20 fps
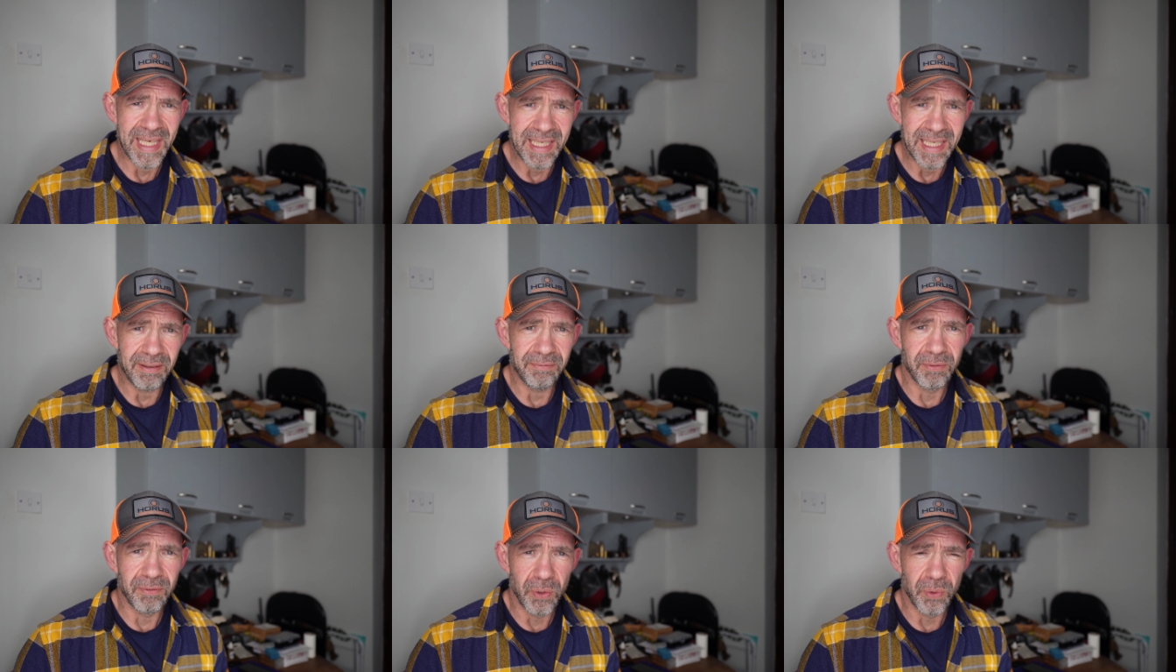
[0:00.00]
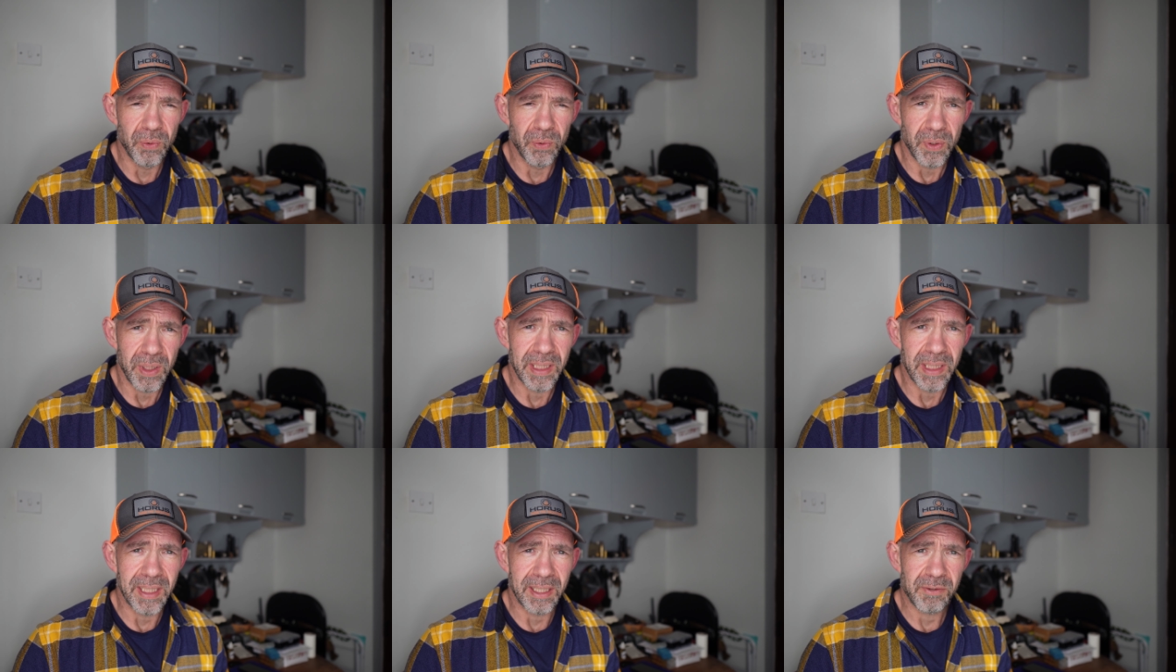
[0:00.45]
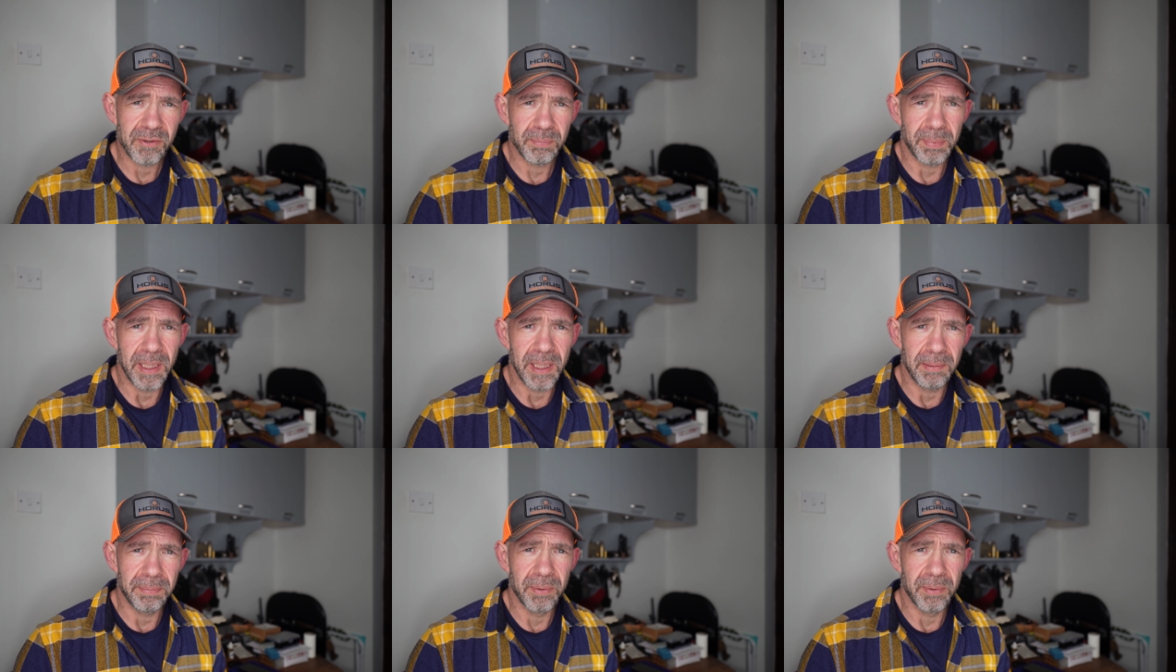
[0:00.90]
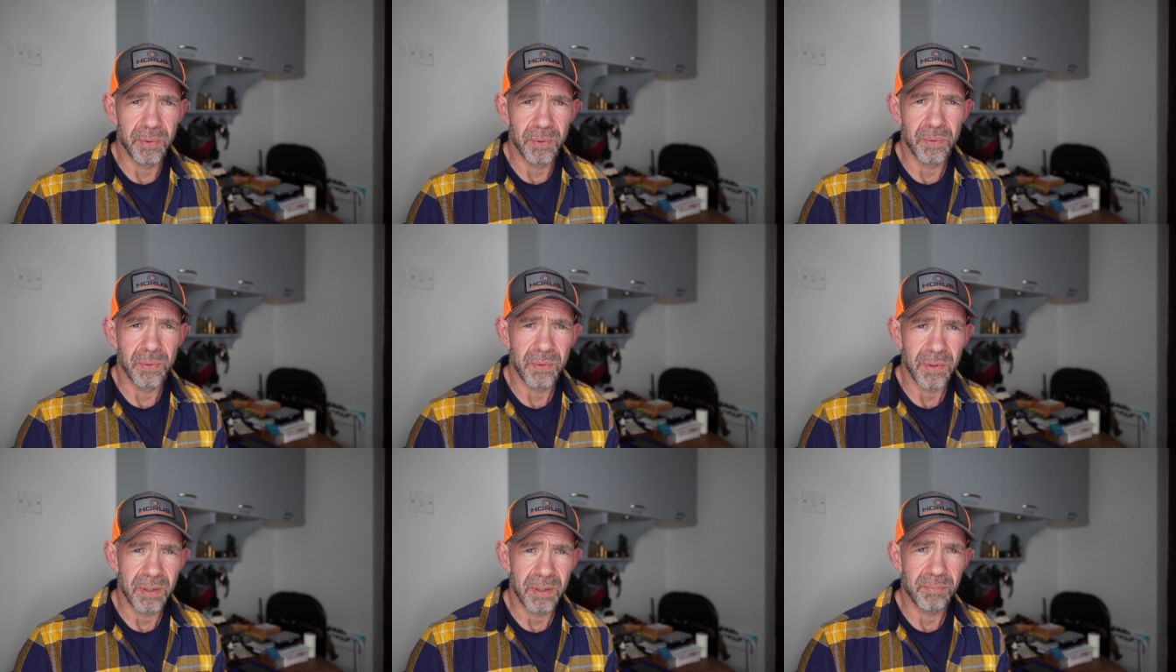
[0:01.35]
evil unless
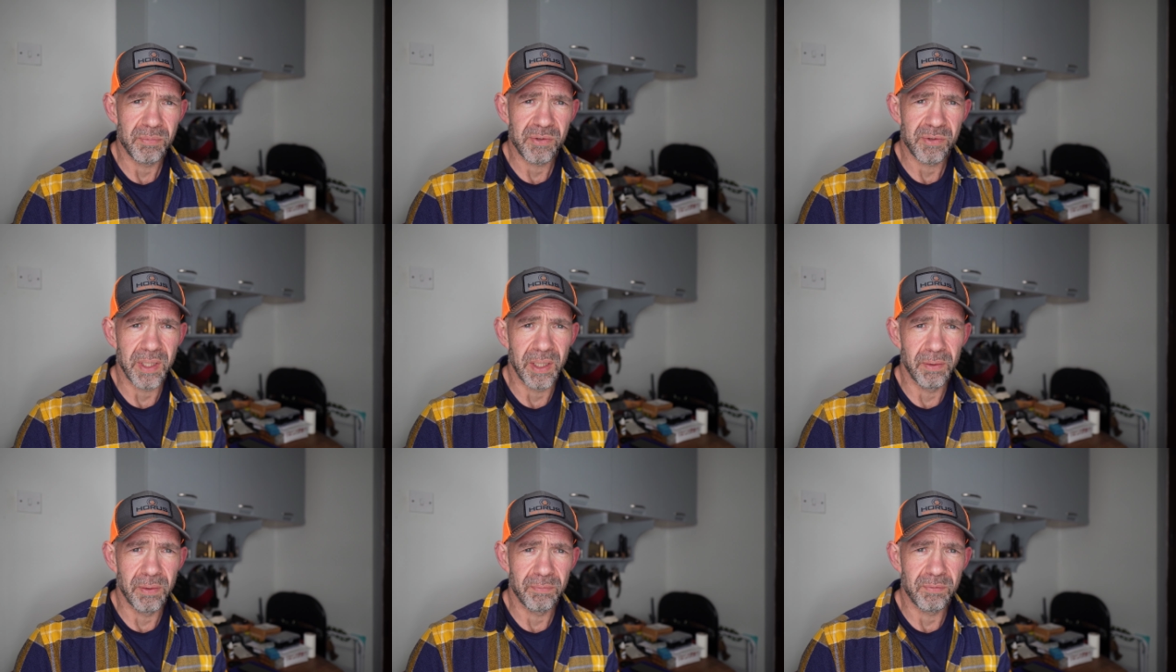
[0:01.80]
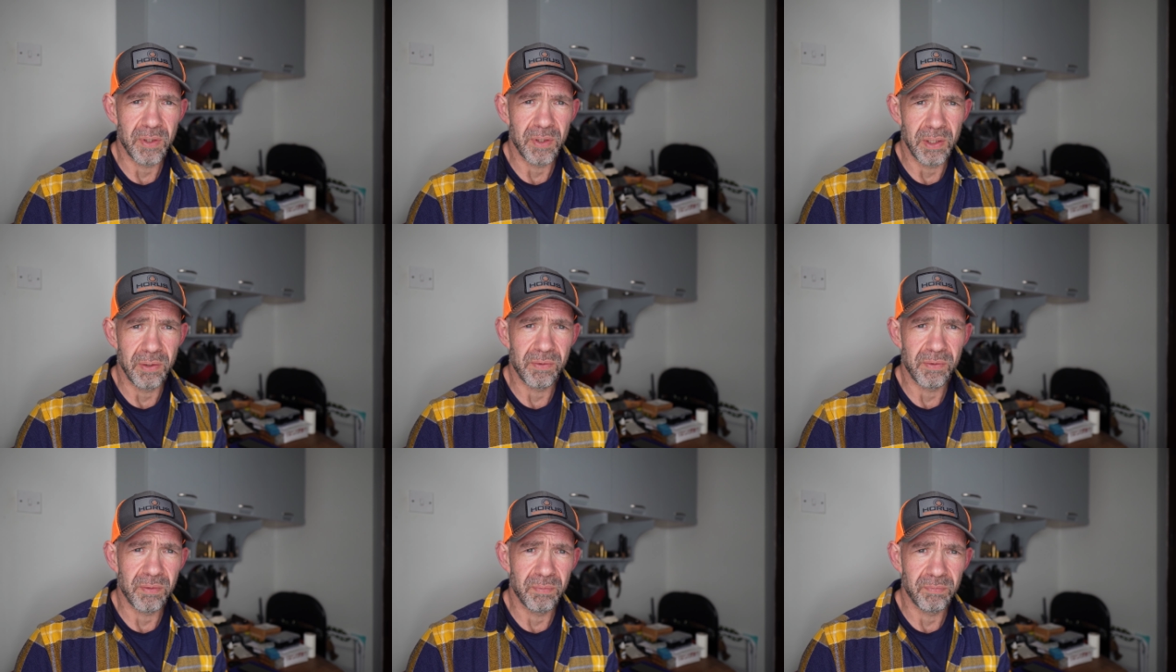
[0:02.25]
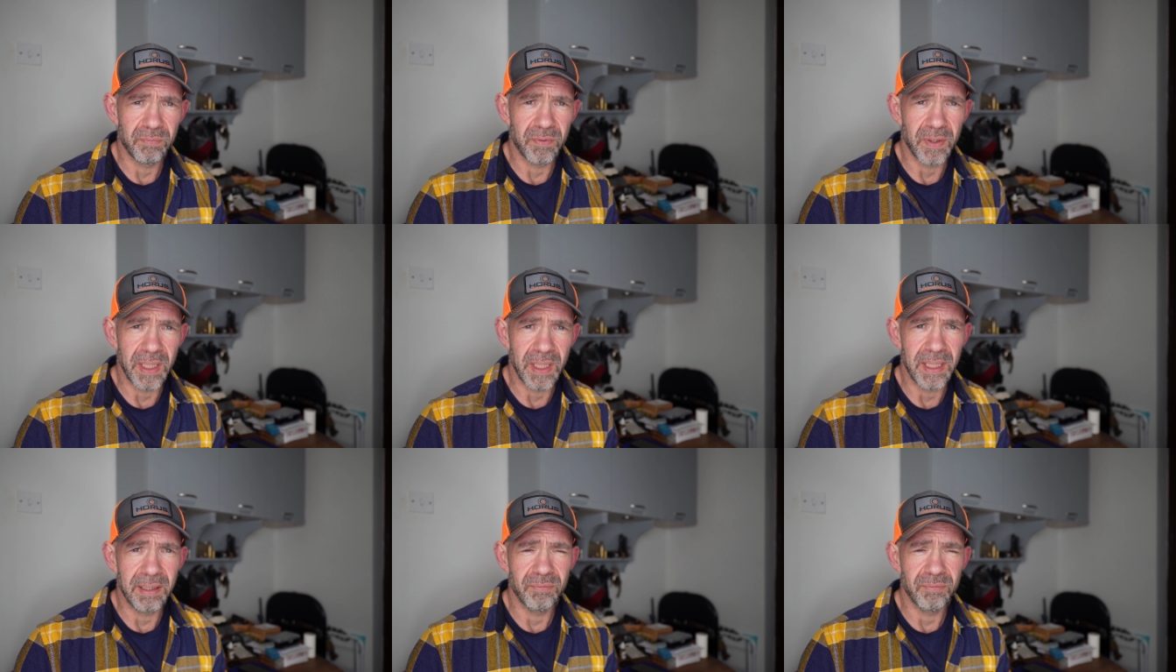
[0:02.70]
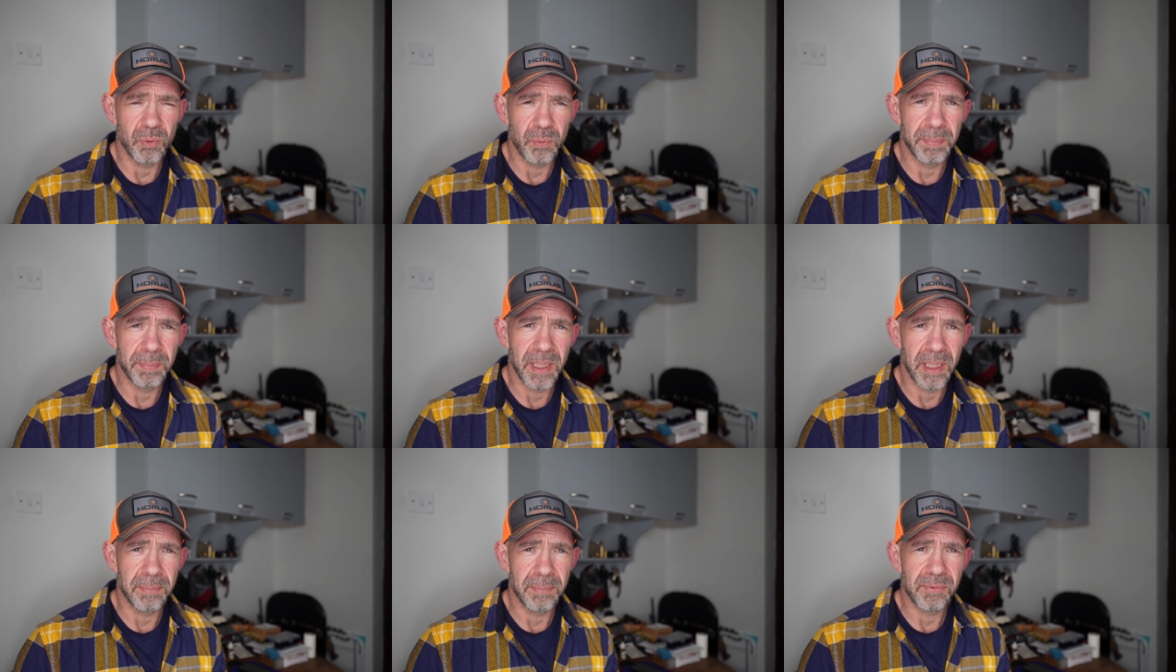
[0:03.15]
people themselves use them for evil
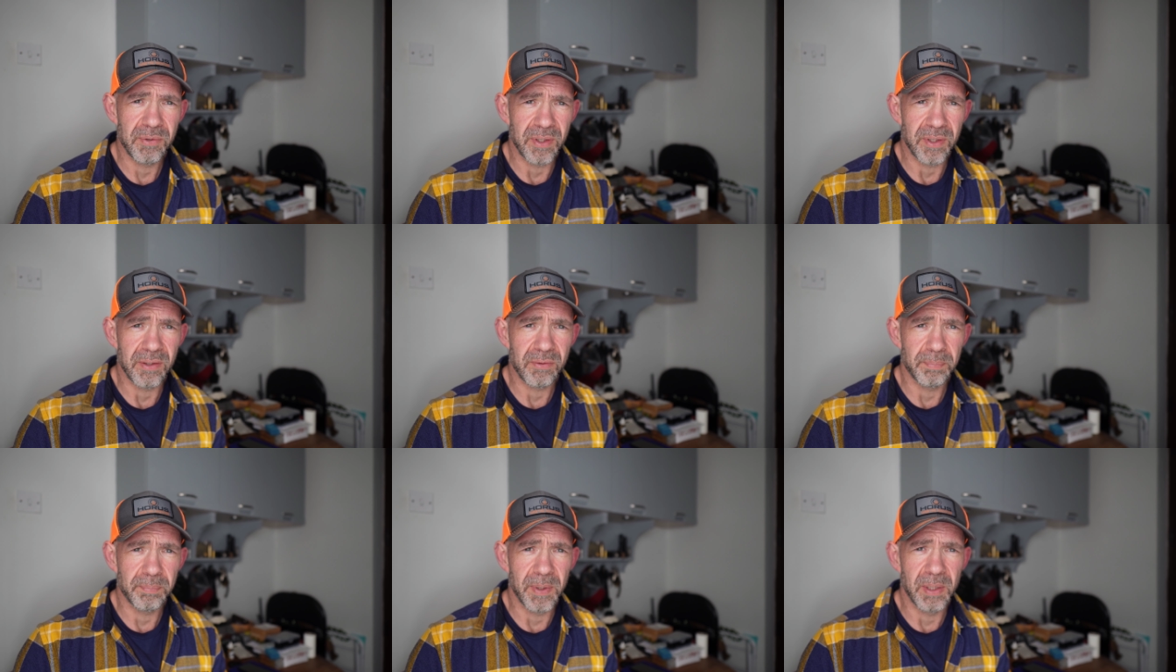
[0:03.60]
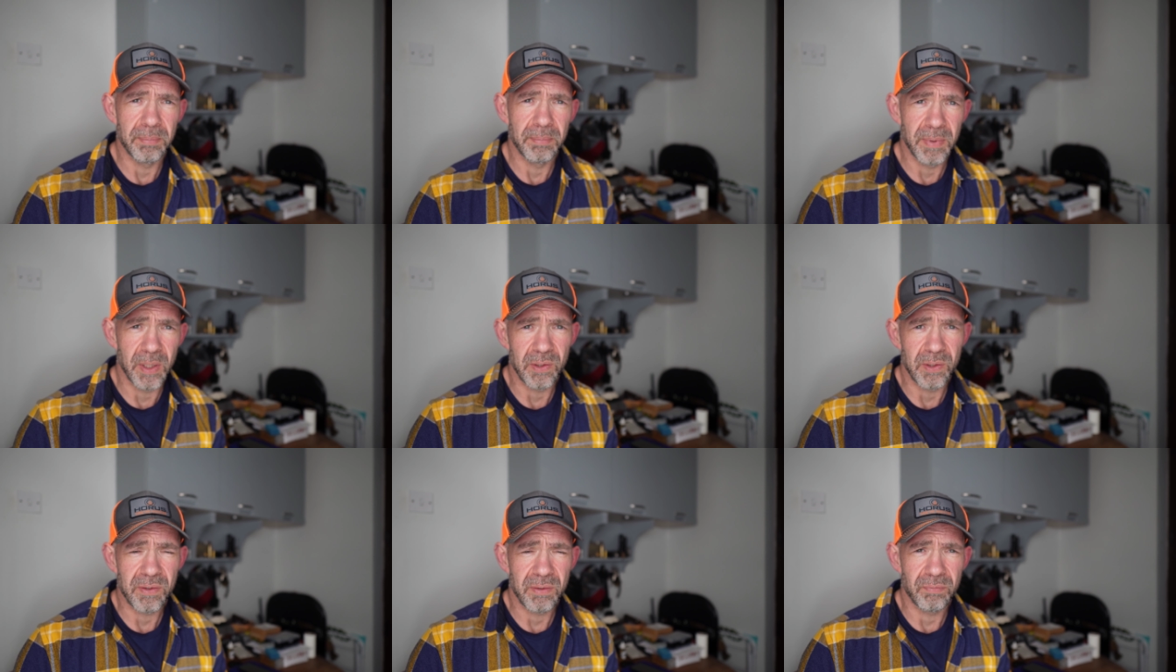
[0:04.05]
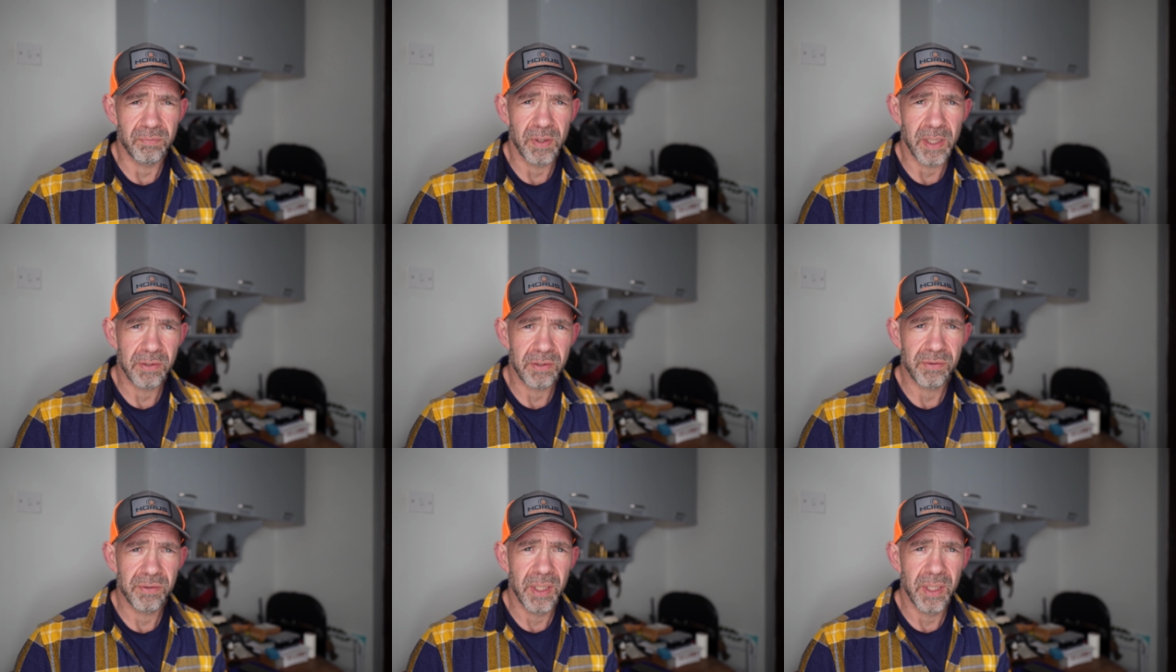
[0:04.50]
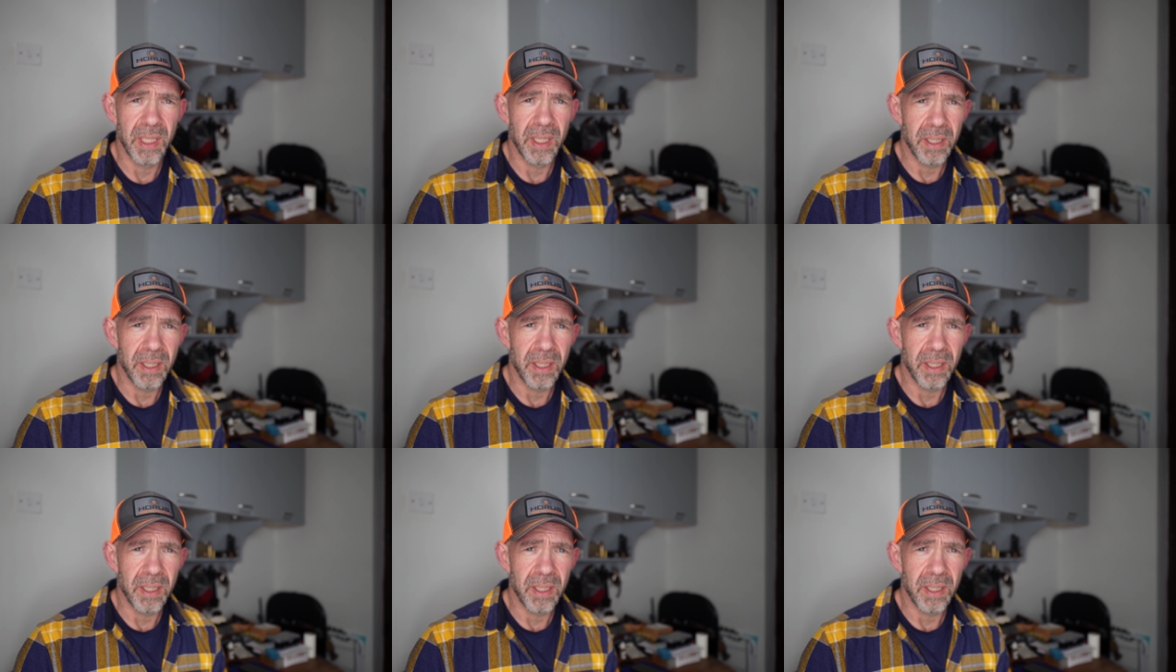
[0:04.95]
purposes, but most of us